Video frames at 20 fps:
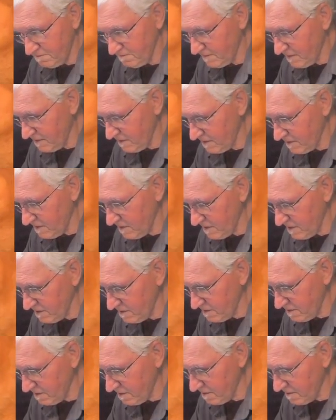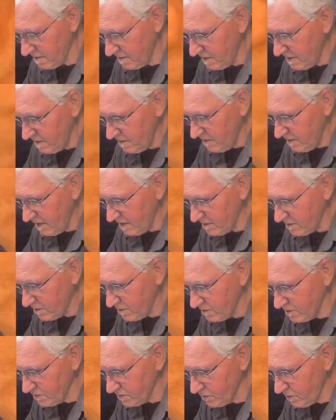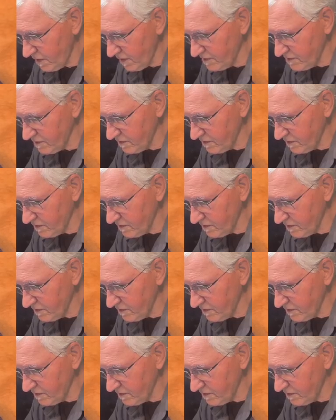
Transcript: And then that rides